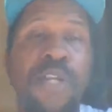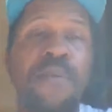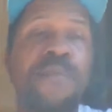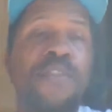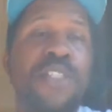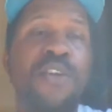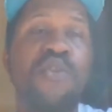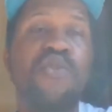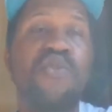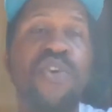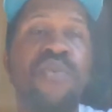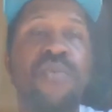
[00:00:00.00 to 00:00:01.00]
you want to help your
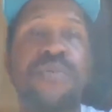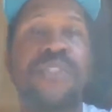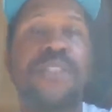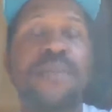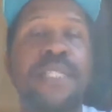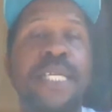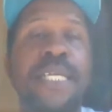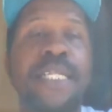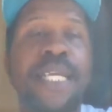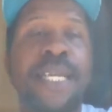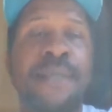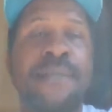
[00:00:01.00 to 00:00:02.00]
channel grow, something
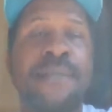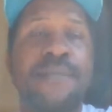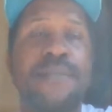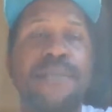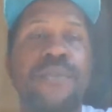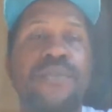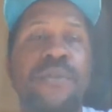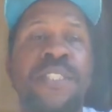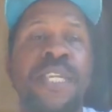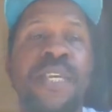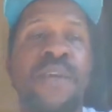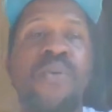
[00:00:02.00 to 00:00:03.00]
like that, you know what I'm
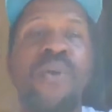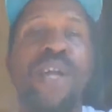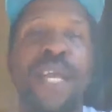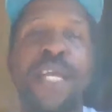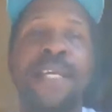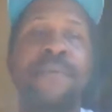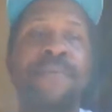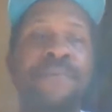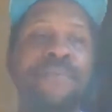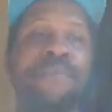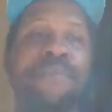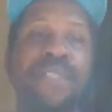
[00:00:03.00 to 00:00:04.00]
saying? Go ahead,
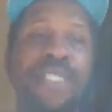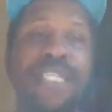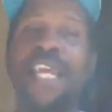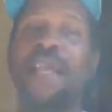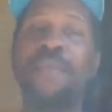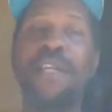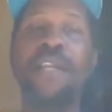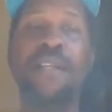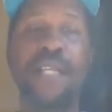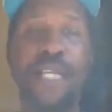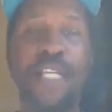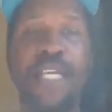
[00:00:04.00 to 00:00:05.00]
put your name
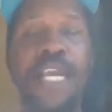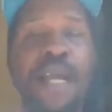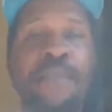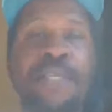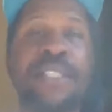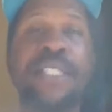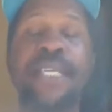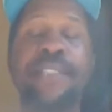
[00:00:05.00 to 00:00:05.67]
in, in the comment